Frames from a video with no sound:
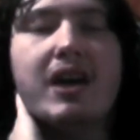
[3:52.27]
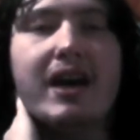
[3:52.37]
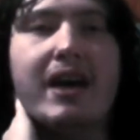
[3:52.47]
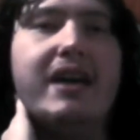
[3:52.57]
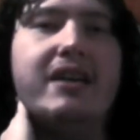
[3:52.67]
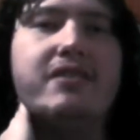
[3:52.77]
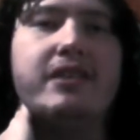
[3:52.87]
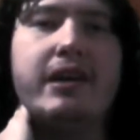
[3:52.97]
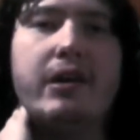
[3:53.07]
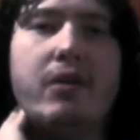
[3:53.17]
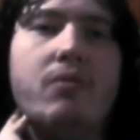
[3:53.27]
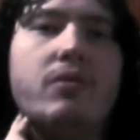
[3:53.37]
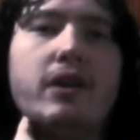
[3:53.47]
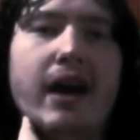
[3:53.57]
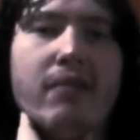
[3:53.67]
uh, so
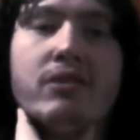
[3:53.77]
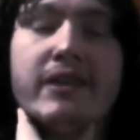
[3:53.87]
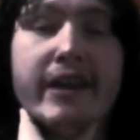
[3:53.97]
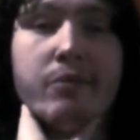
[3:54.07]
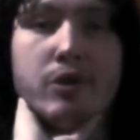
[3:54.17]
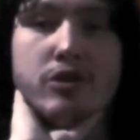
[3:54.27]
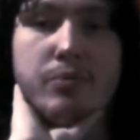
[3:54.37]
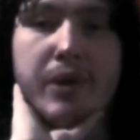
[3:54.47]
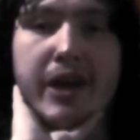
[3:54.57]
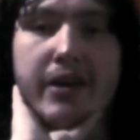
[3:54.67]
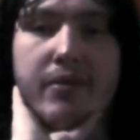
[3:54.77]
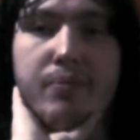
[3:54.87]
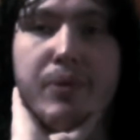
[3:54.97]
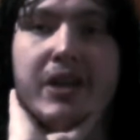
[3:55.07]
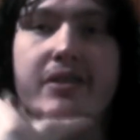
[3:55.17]
I was able to pick,
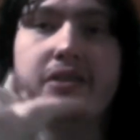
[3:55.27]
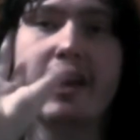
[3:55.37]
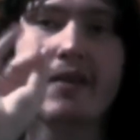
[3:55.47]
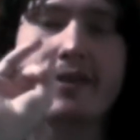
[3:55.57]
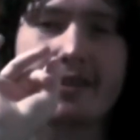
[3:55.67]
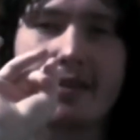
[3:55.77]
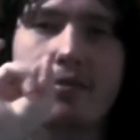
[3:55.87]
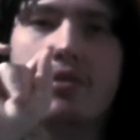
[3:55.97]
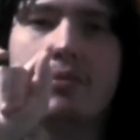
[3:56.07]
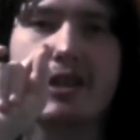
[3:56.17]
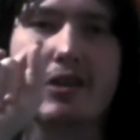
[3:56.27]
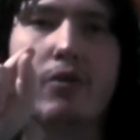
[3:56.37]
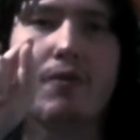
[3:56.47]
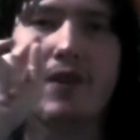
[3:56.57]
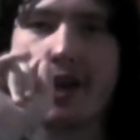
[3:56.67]
but at least I will admit the
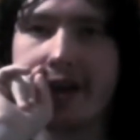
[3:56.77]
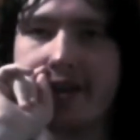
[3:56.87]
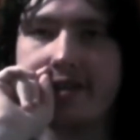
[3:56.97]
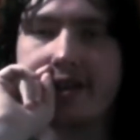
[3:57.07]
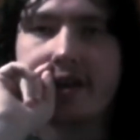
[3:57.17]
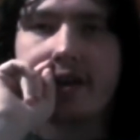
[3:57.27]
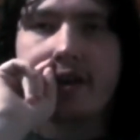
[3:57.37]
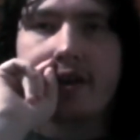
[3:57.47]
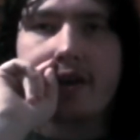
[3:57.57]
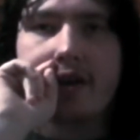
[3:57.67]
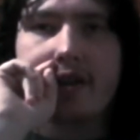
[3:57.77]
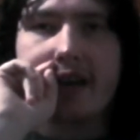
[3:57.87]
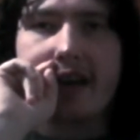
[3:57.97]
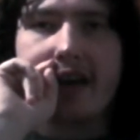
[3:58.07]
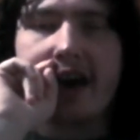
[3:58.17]
cool thing is
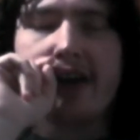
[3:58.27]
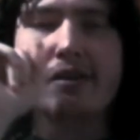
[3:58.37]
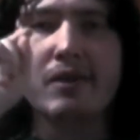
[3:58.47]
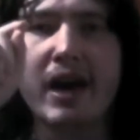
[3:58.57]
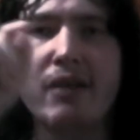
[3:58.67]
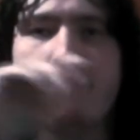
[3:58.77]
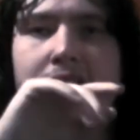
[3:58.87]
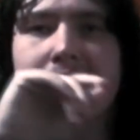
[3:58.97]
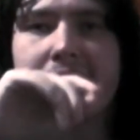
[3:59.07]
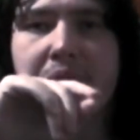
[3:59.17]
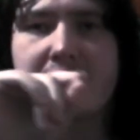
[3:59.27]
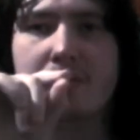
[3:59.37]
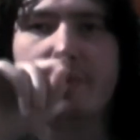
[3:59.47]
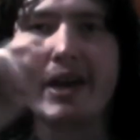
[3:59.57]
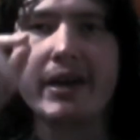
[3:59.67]
that I, I was able to
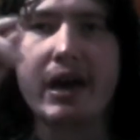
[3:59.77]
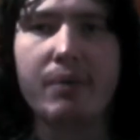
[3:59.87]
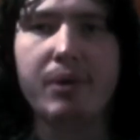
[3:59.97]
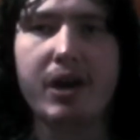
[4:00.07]
pick up